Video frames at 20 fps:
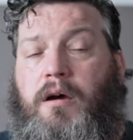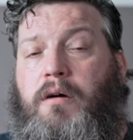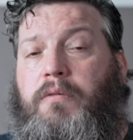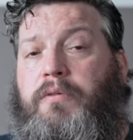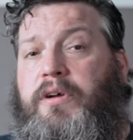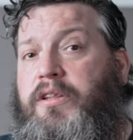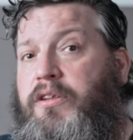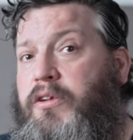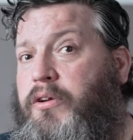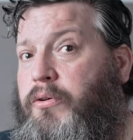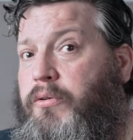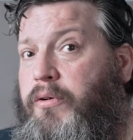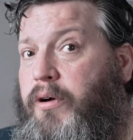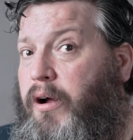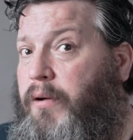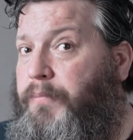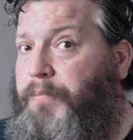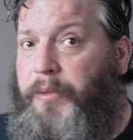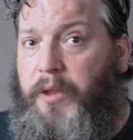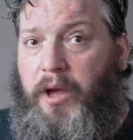With
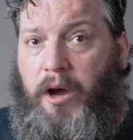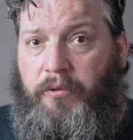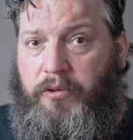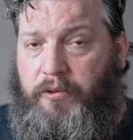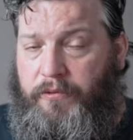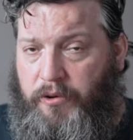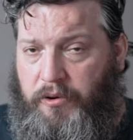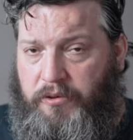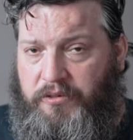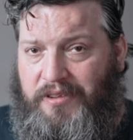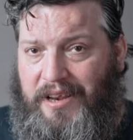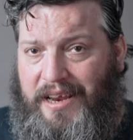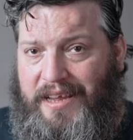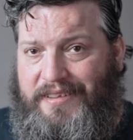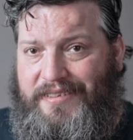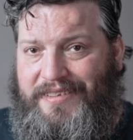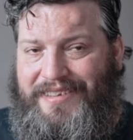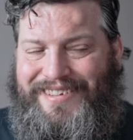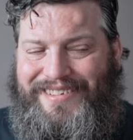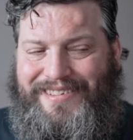newer autofocus
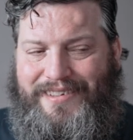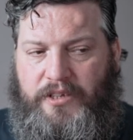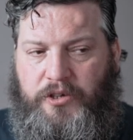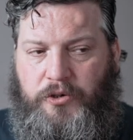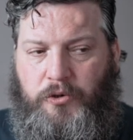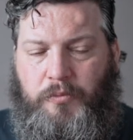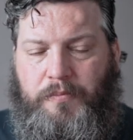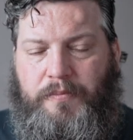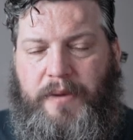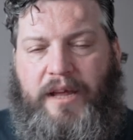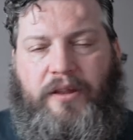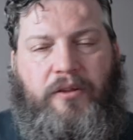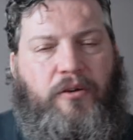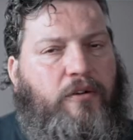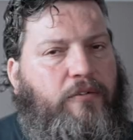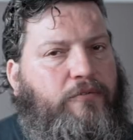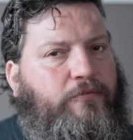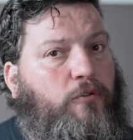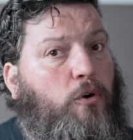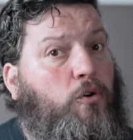lenses, a new
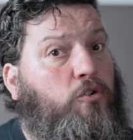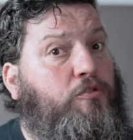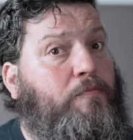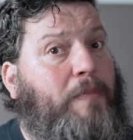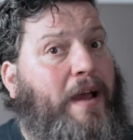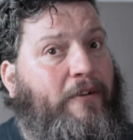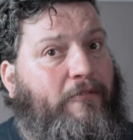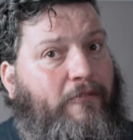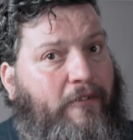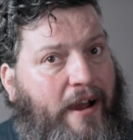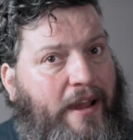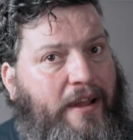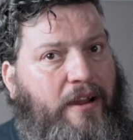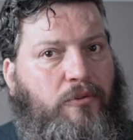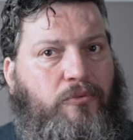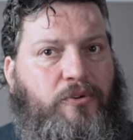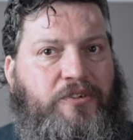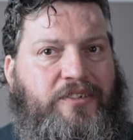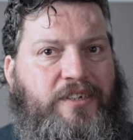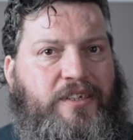method, focus by wire,
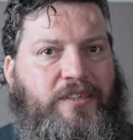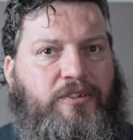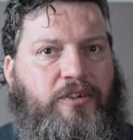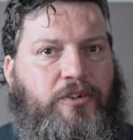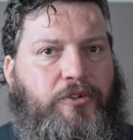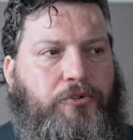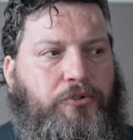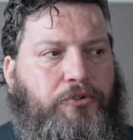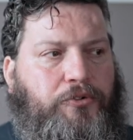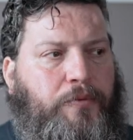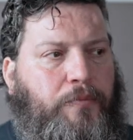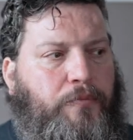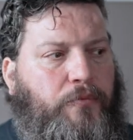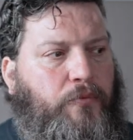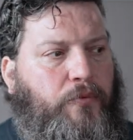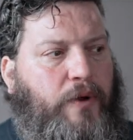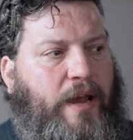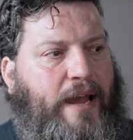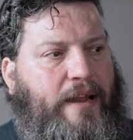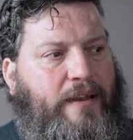was introduced,
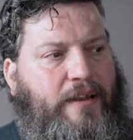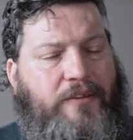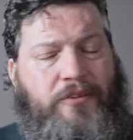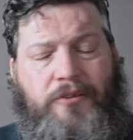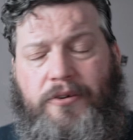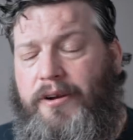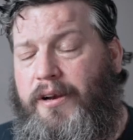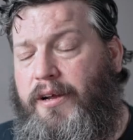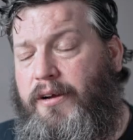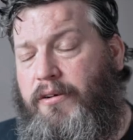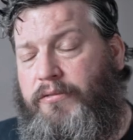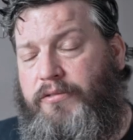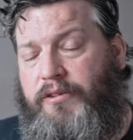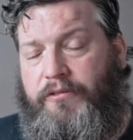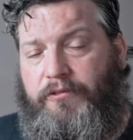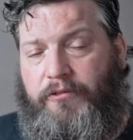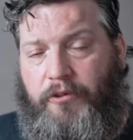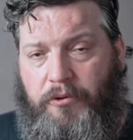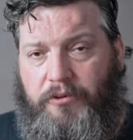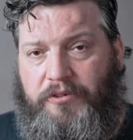where the turning of the
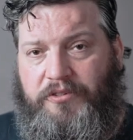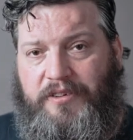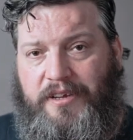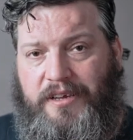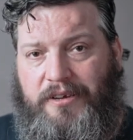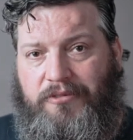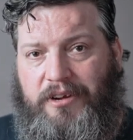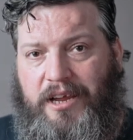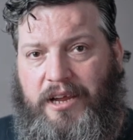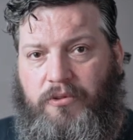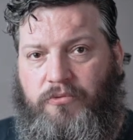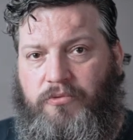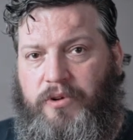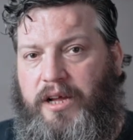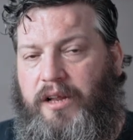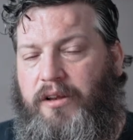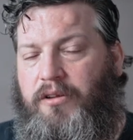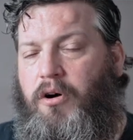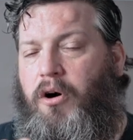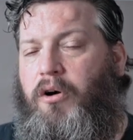focusing ring will